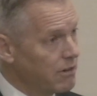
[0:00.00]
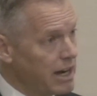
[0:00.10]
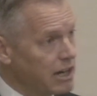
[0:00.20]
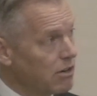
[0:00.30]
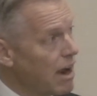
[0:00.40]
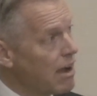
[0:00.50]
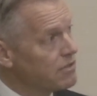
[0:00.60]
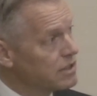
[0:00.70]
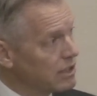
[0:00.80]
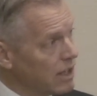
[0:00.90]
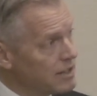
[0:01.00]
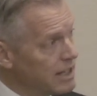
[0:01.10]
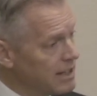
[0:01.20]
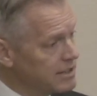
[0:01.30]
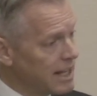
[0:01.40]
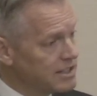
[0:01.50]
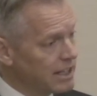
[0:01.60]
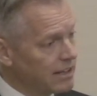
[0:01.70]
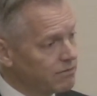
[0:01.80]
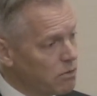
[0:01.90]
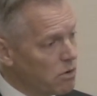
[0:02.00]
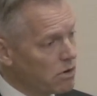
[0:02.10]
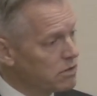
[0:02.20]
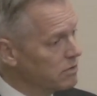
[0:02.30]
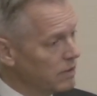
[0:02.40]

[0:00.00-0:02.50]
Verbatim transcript: radiographs and uh, assessing for,